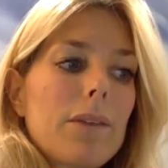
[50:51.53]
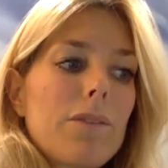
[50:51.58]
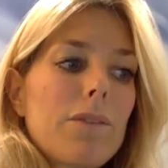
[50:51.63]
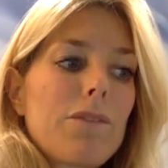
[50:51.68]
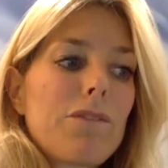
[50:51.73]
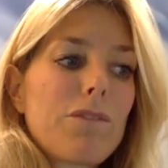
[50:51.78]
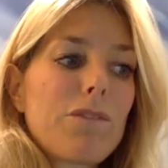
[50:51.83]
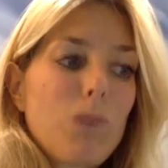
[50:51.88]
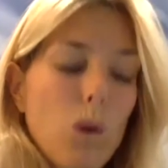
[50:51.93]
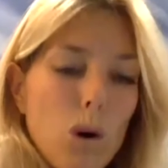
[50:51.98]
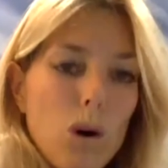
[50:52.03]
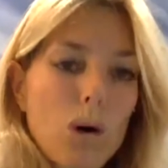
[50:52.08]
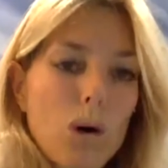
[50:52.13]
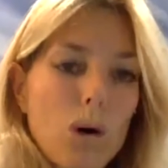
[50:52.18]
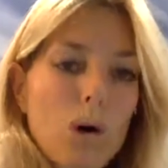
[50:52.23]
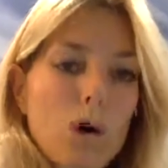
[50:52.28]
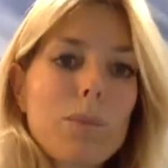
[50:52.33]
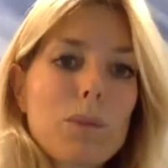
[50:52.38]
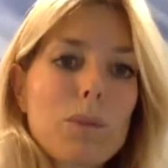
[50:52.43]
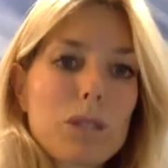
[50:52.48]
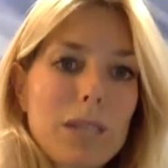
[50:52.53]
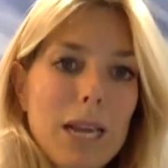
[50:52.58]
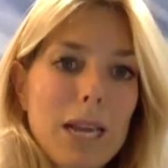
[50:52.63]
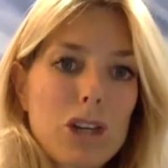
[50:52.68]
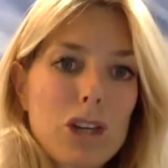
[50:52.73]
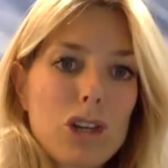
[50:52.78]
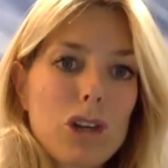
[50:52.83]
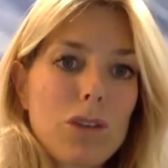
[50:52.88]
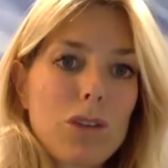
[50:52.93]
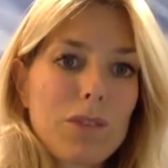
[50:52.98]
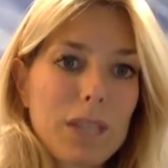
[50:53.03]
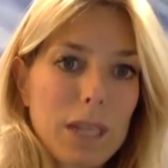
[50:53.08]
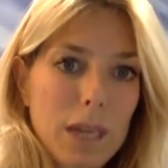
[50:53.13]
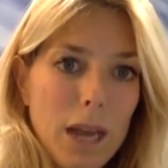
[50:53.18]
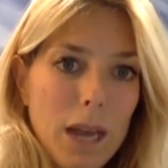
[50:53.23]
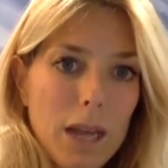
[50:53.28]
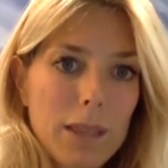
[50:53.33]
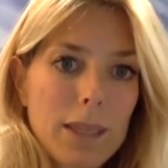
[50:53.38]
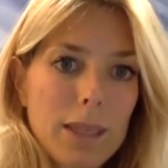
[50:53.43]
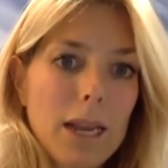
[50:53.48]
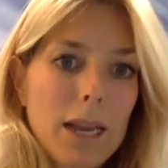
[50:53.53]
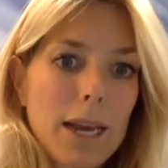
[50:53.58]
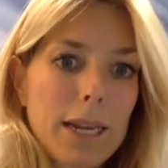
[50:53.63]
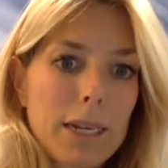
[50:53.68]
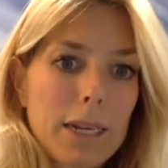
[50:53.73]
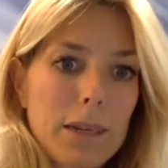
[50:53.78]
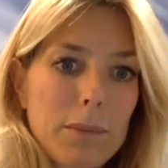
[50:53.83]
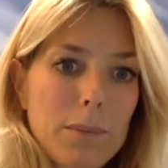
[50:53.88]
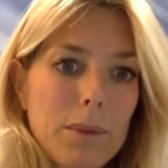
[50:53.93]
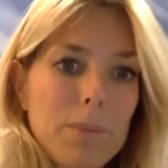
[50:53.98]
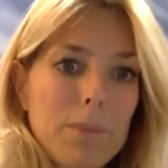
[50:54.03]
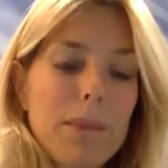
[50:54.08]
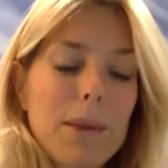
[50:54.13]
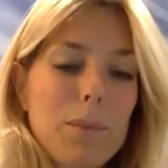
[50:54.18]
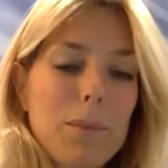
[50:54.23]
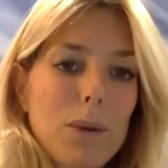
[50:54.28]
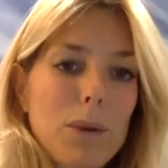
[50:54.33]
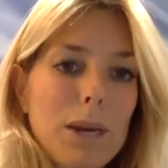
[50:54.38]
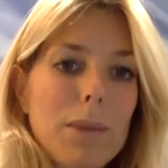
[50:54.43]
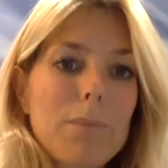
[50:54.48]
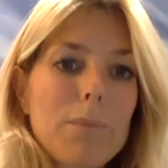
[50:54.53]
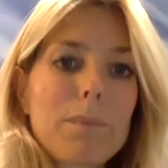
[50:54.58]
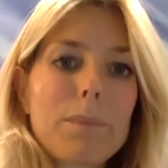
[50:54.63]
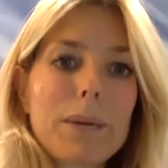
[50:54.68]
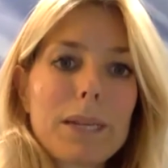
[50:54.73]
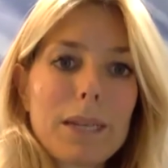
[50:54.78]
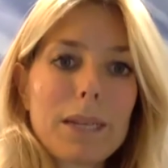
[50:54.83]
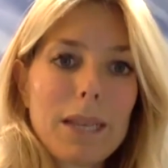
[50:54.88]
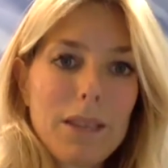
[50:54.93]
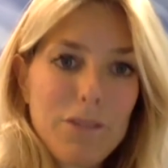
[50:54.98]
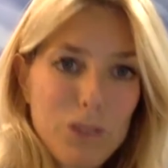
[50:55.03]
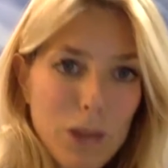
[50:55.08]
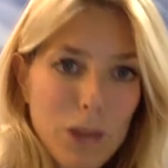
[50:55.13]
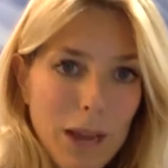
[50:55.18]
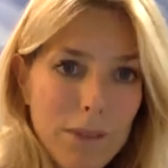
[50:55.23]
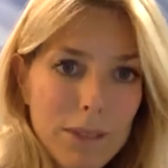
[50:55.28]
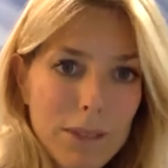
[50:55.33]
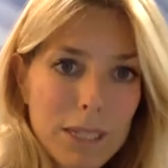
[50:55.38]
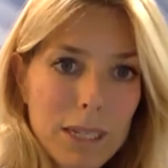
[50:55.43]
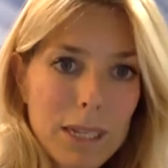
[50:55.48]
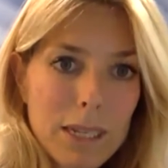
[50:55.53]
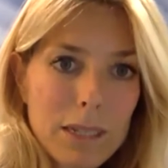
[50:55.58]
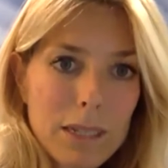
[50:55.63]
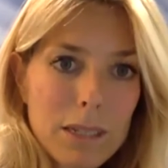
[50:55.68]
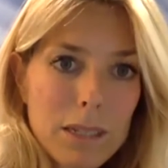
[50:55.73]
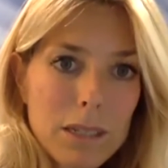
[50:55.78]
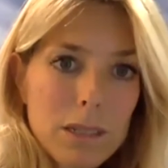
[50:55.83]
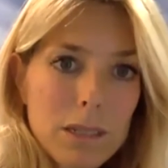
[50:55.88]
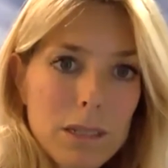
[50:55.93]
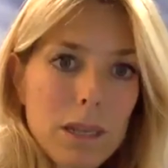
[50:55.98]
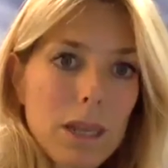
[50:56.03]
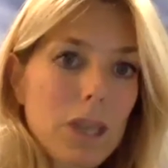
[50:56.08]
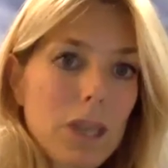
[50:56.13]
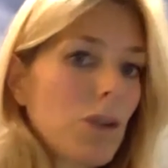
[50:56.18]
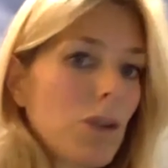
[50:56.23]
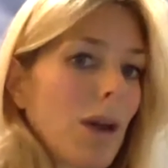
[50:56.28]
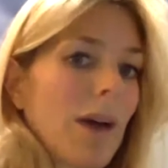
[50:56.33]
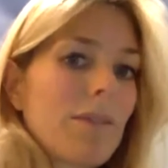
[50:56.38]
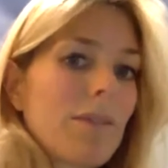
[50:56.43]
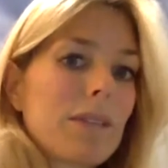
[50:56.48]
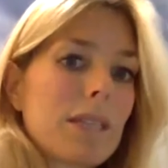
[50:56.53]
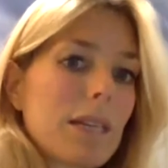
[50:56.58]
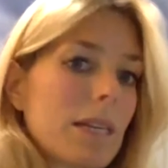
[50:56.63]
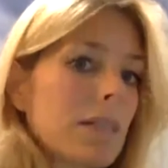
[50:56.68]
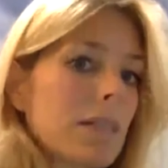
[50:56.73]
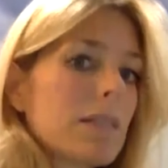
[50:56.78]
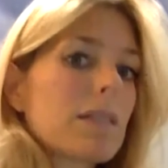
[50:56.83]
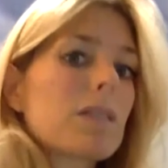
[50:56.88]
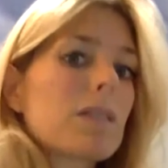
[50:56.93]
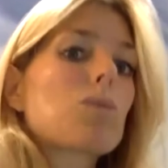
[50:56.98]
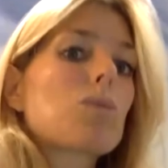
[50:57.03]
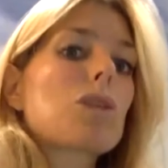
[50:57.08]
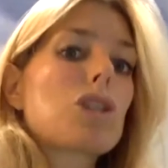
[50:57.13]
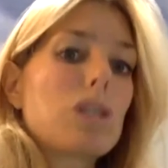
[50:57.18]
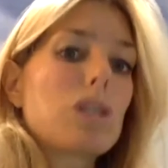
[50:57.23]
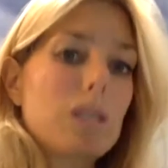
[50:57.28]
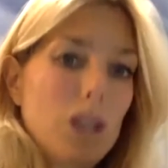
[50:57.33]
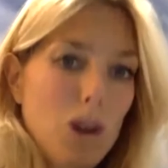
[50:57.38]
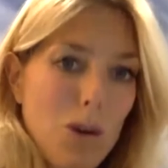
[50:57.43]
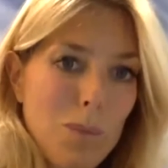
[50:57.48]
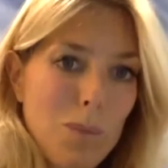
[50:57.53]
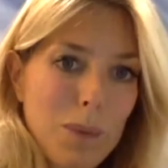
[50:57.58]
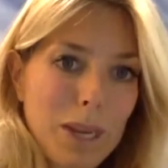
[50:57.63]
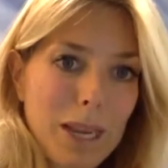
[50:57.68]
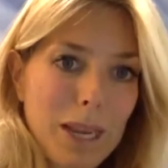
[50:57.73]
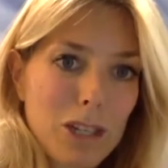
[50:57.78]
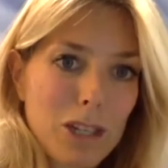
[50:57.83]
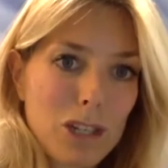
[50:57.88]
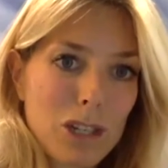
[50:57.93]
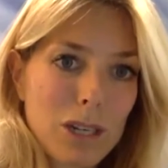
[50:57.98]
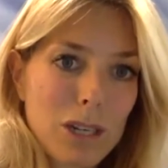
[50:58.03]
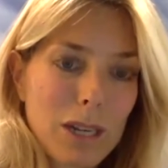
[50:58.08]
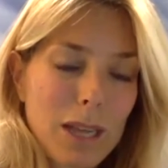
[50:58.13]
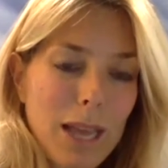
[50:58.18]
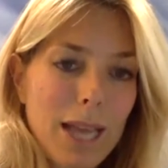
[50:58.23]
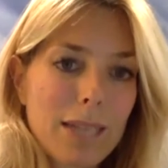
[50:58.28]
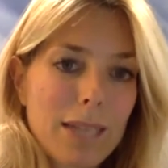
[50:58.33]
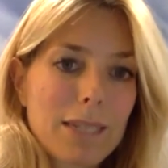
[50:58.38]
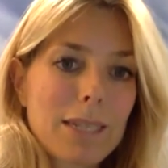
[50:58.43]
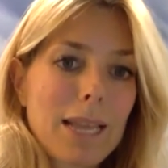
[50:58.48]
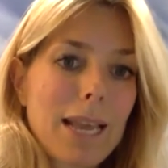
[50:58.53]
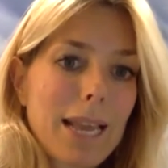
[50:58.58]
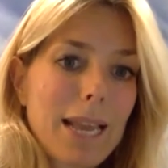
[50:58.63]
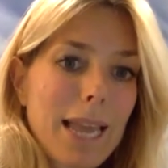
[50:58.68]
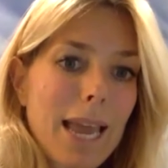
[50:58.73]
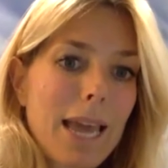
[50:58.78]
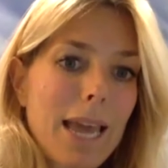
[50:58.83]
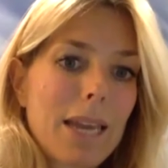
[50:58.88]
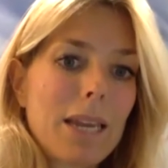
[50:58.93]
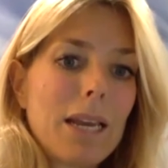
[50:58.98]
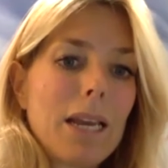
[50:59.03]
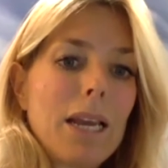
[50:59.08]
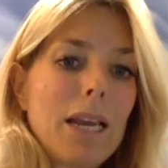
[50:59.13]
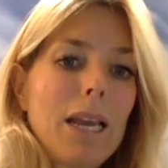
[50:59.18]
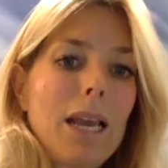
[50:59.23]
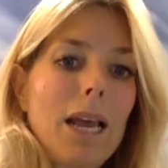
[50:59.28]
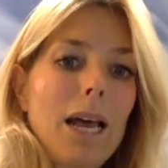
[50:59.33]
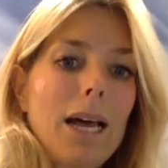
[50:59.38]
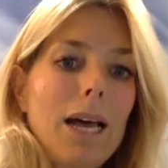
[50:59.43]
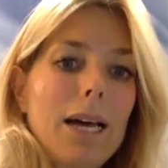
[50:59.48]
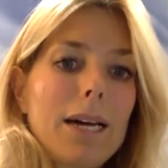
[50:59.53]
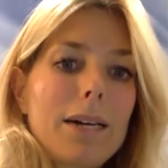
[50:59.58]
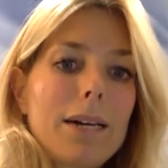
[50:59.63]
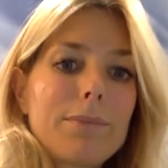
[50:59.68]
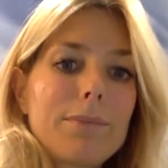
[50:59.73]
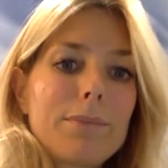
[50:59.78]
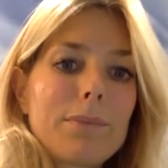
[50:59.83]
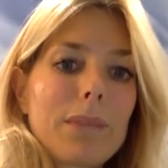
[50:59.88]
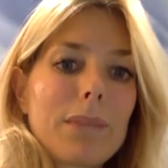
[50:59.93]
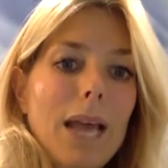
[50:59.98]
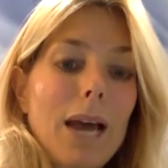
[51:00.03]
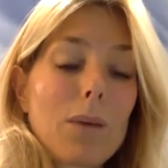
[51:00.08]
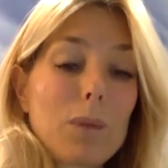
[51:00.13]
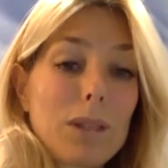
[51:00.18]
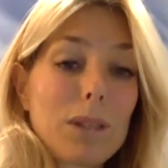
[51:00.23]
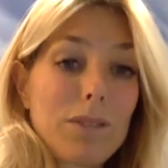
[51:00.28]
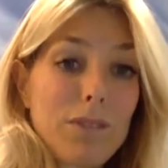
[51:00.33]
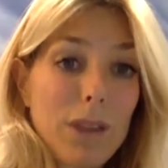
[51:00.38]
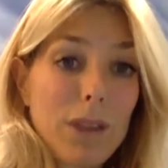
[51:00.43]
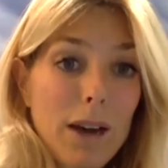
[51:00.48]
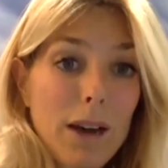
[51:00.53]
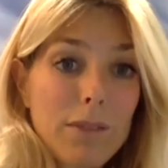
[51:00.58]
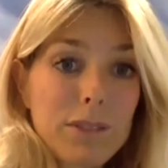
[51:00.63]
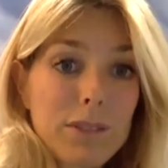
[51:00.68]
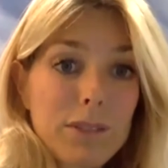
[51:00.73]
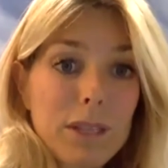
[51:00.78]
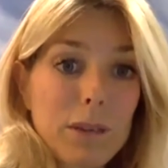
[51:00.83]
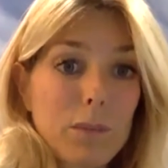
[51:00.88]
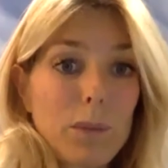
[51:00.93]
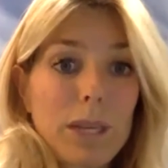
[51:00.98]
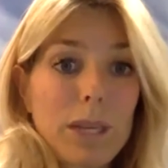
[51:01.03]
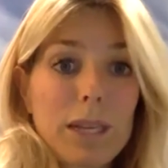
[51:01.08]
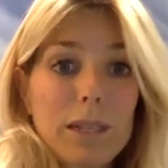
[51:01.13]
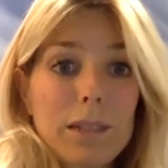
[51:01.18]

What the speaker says: For the protection of the underlying membrane. But if you have a dehiscence, you have a dehiscence, which is a complication. And again, I would have loved, and we can stay